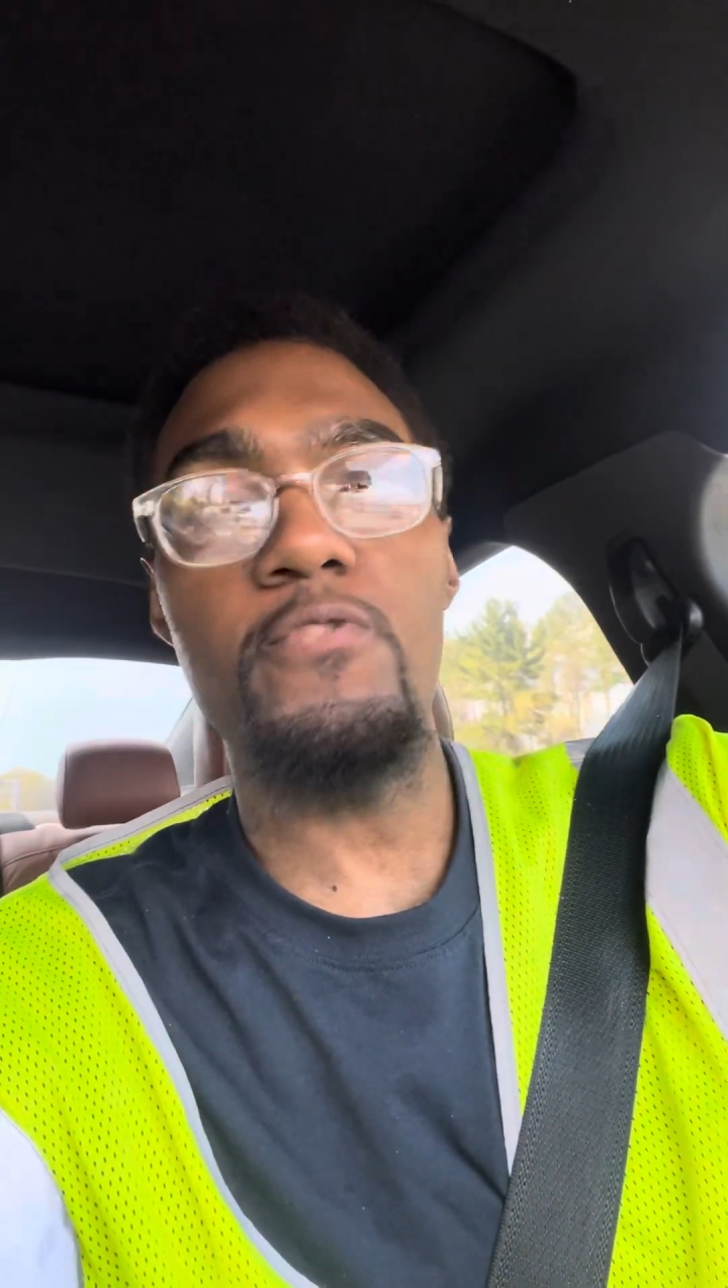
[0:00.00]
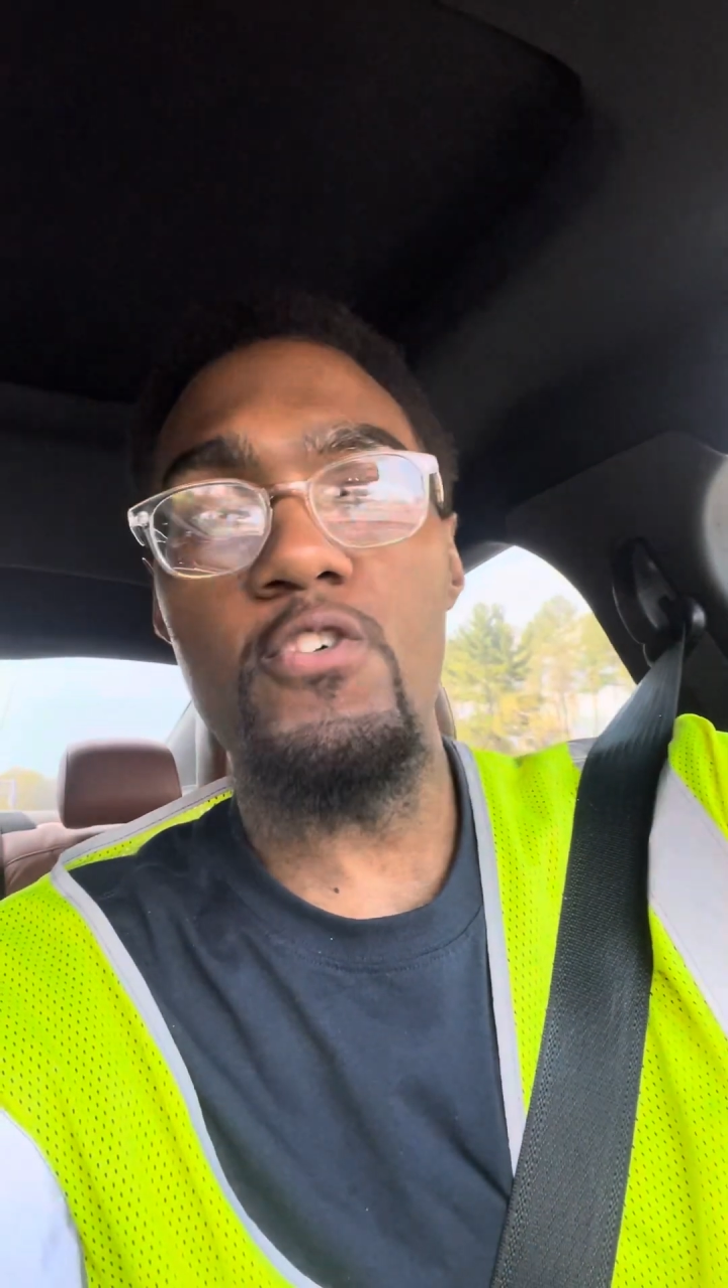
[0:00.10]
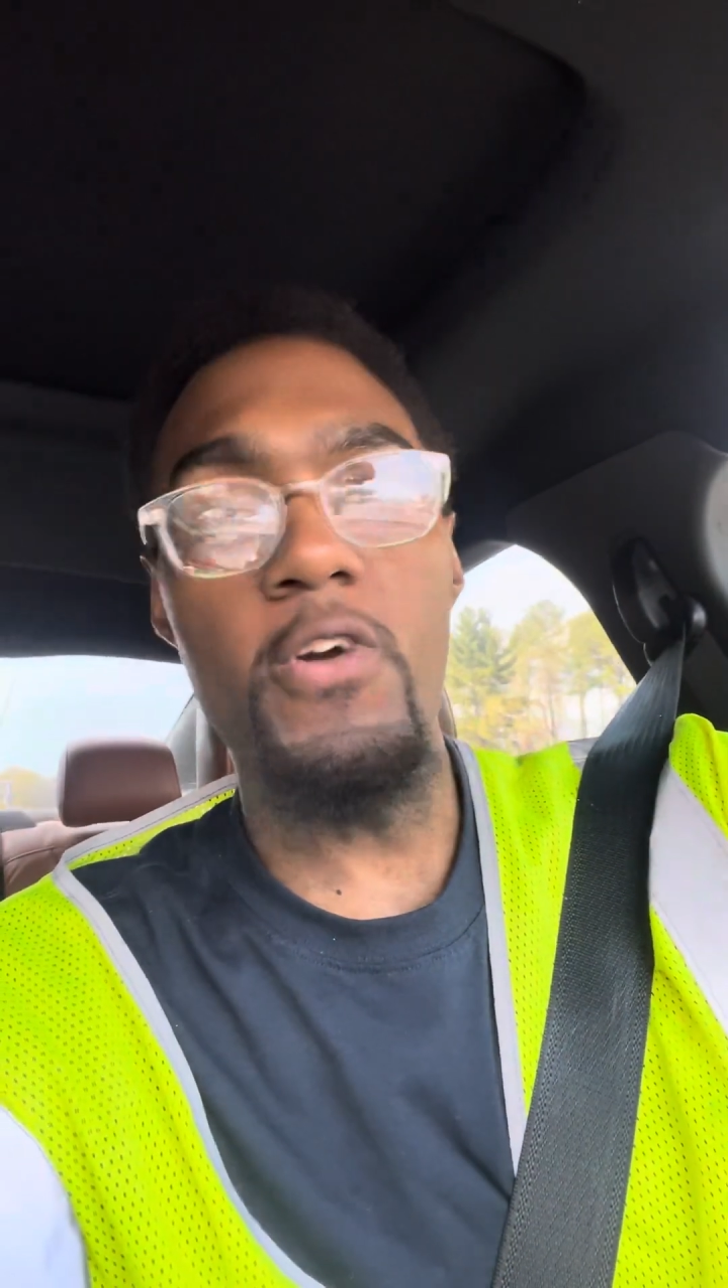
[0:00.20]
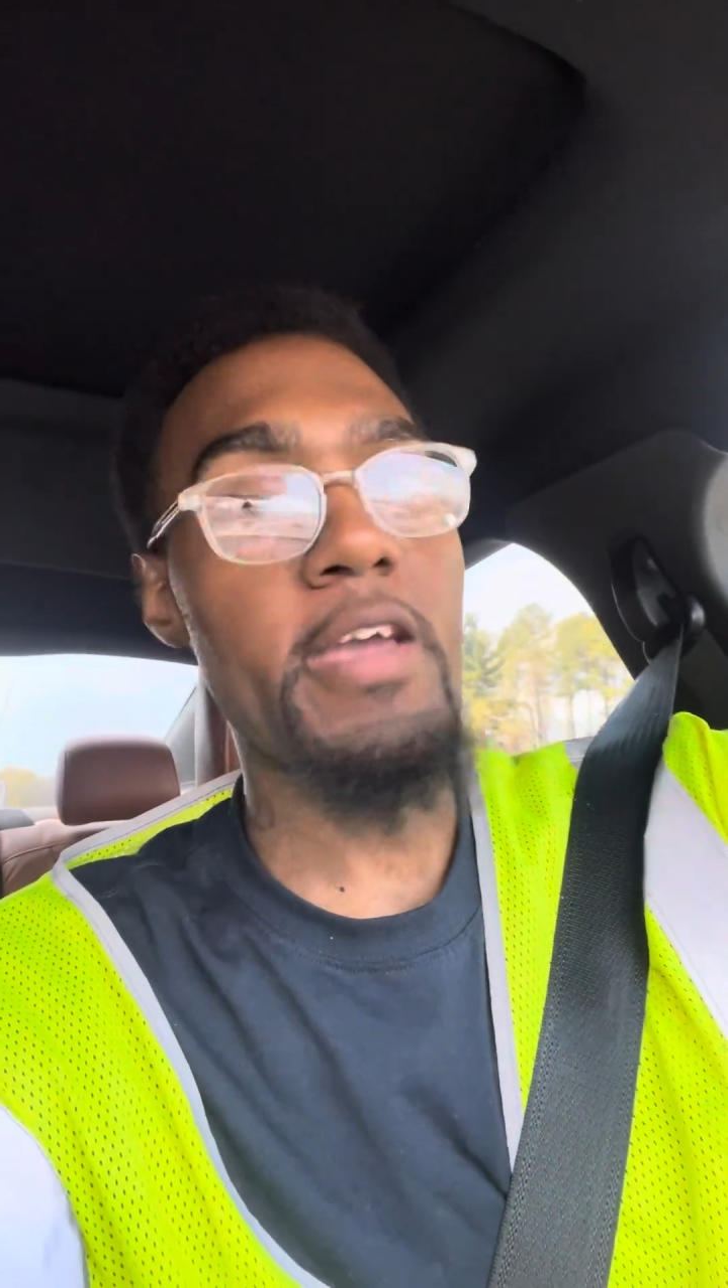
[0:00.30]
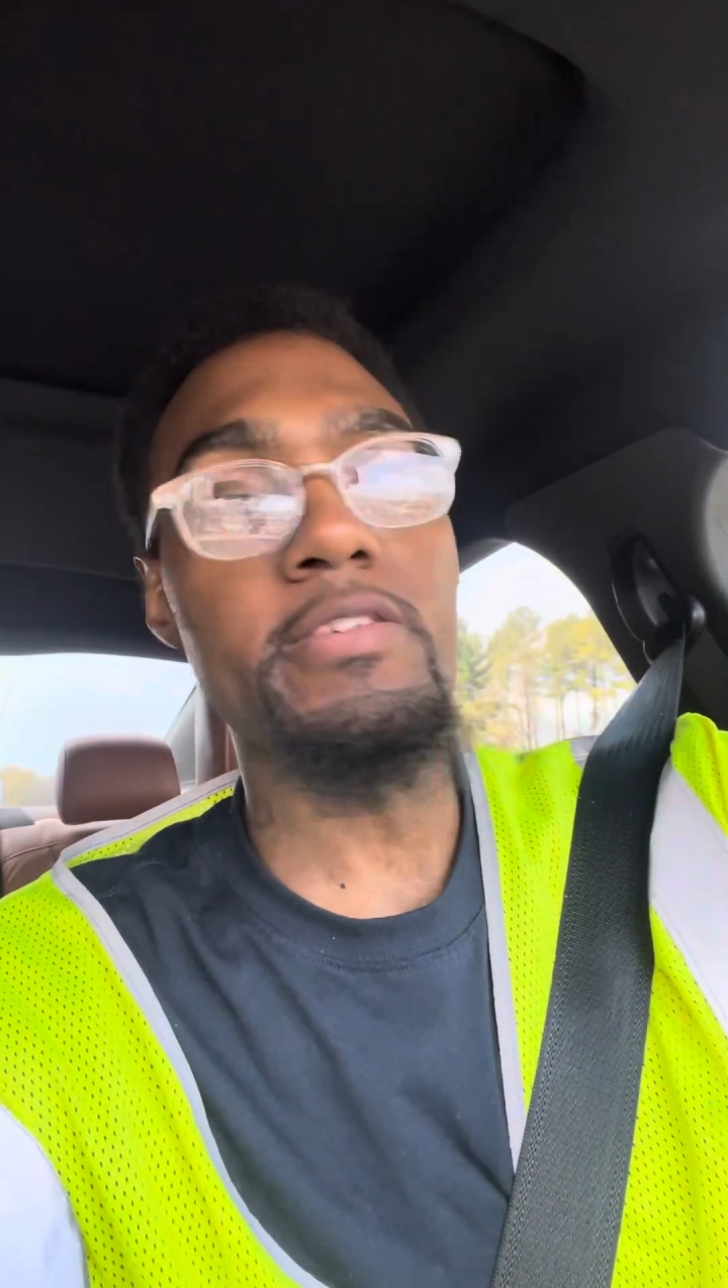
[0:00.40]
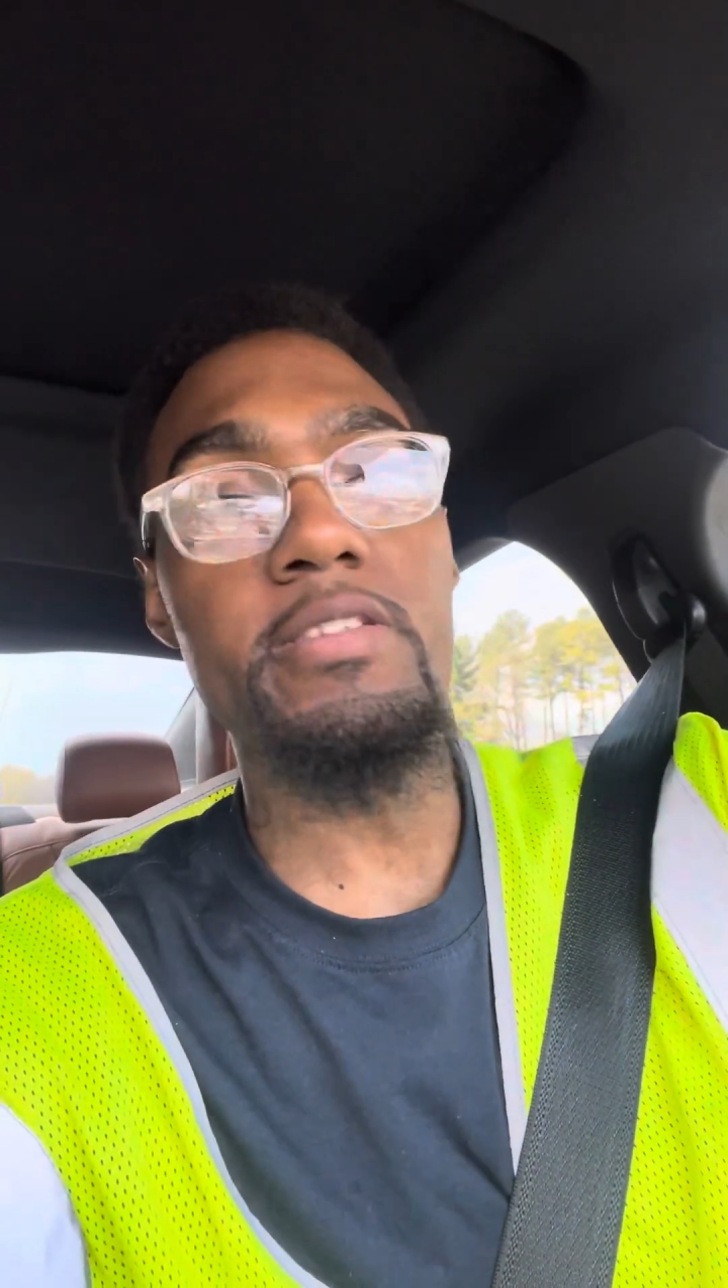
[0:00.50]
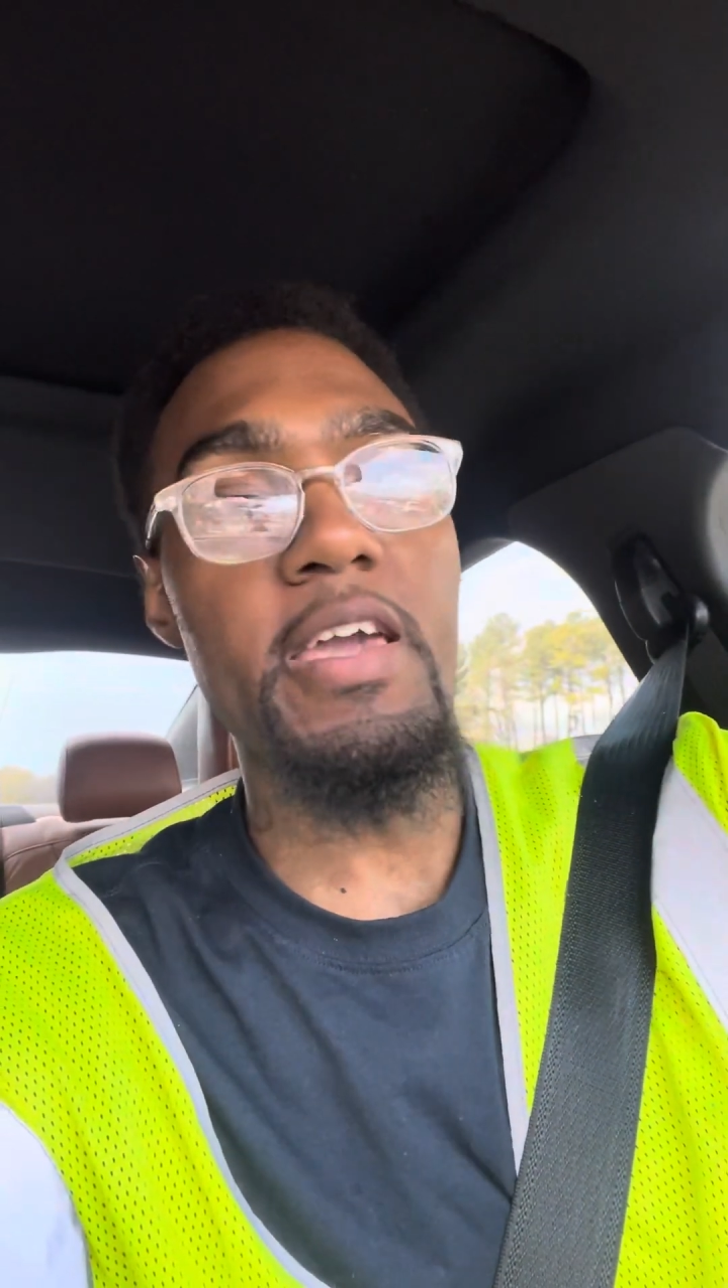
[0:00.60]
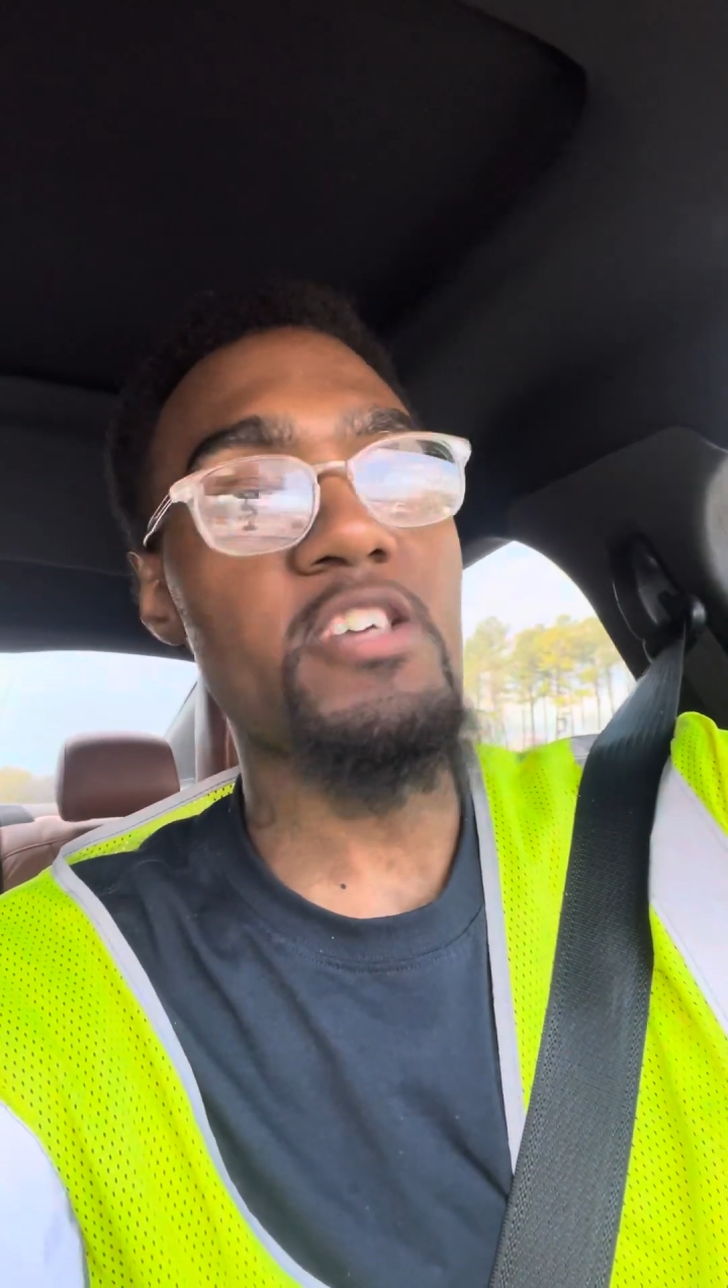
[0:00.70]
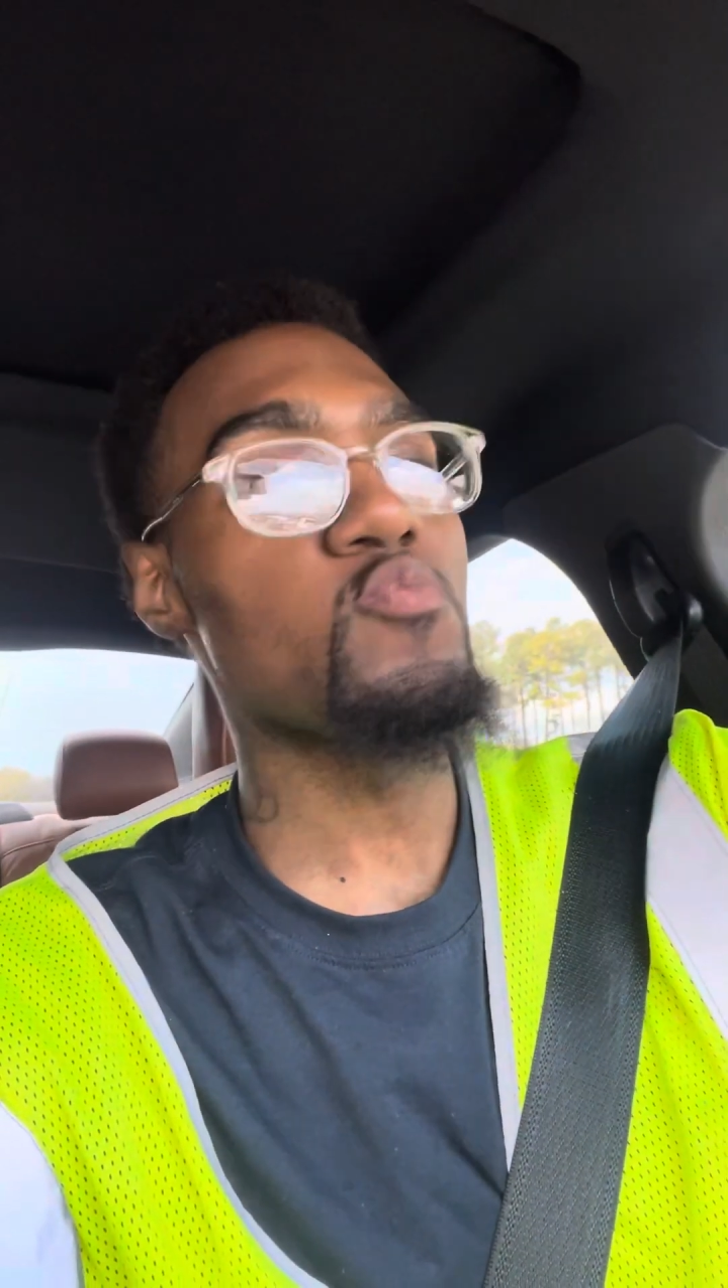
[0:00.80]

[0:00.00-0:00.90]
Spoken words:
crazy days,